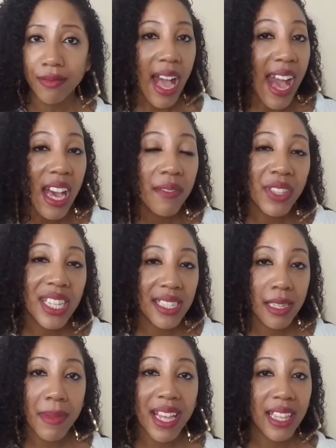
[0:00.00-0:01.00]
I have things
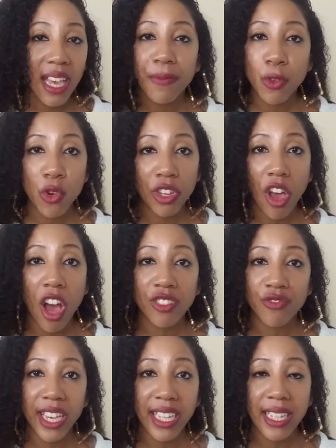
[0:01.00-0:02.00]
in my life going on
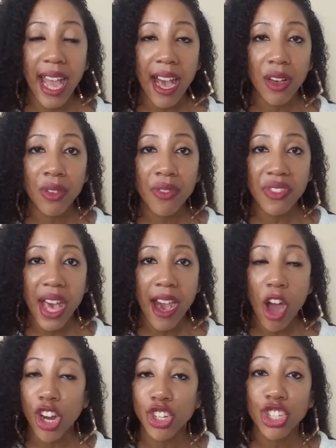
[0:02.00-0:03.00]
right now that
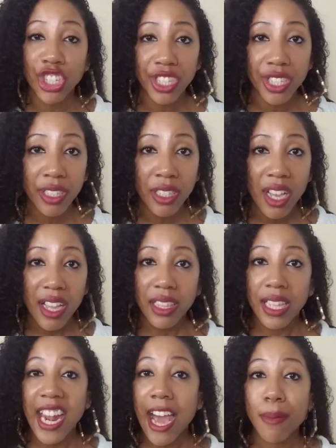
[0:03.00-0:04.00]
are good,
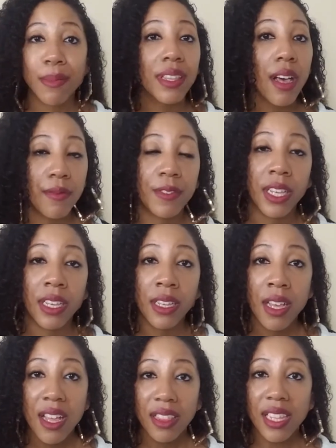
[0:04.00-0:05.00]
that I'm
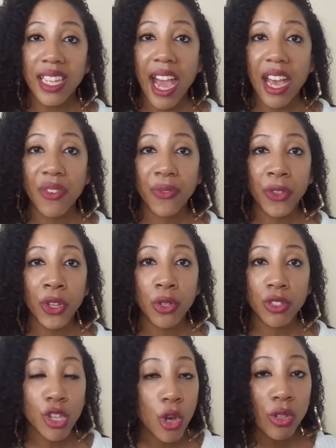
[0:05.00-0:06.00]
loving, that I
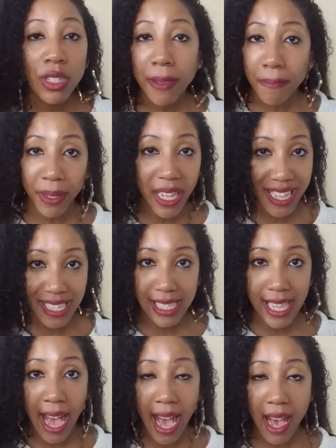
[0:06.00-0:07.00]
feel totally blessed
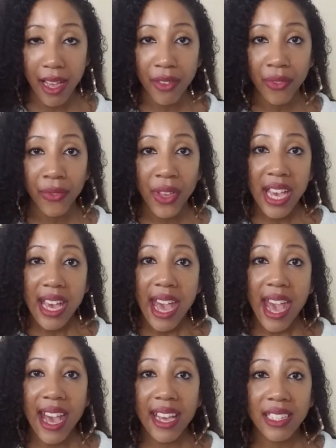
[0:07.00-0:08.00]
to have.
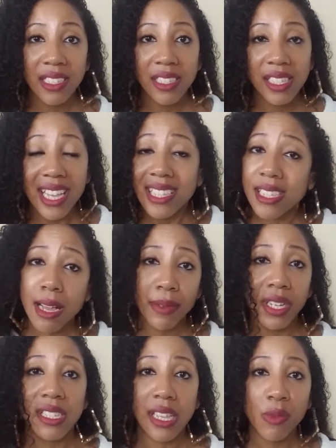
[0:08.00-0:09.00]
And it's not
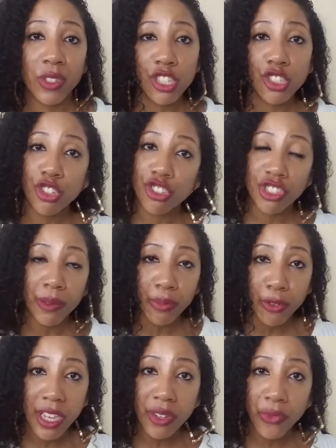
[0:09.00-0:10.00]
because I went to church and
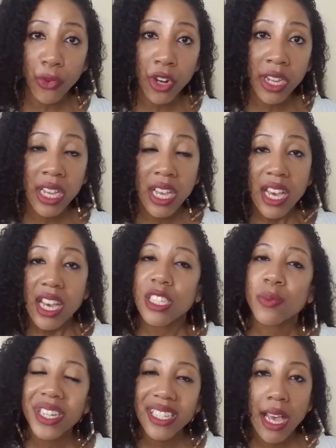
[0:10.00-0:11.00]
prayed for it, it's
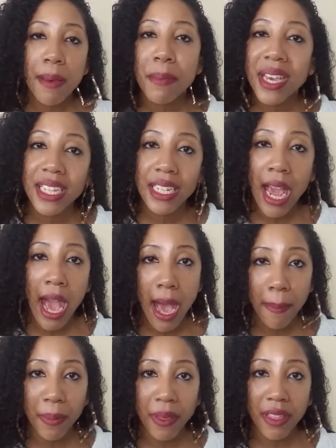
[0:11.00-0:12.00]
because I made it
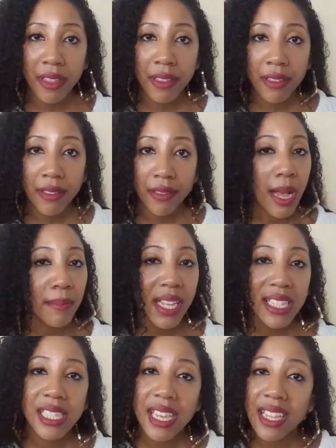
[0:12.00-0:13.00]
happen. I'm
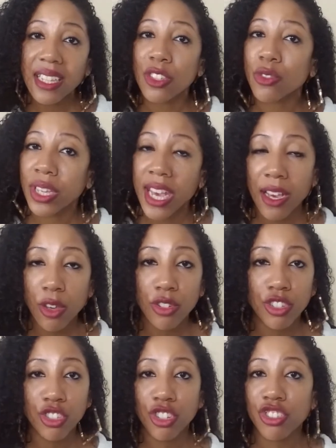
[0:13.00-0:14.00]
not saying that you can't go
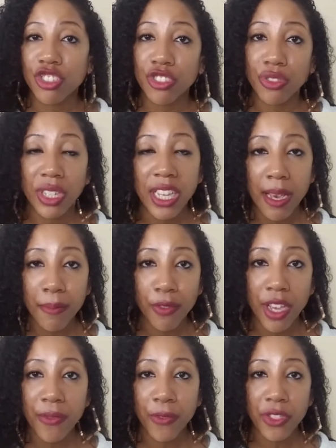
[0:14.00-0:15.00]
to church or you can't
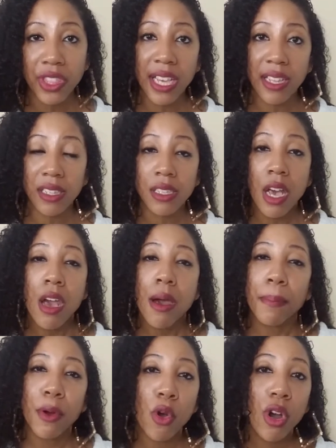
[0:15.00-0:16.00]
pray for things,
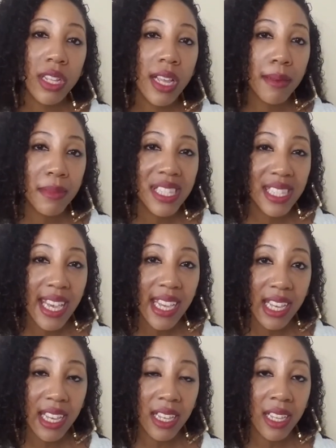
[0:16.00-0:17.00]
but all I'm
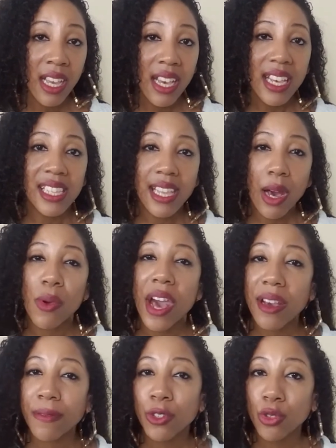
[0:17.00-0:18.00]
saying is that whatever you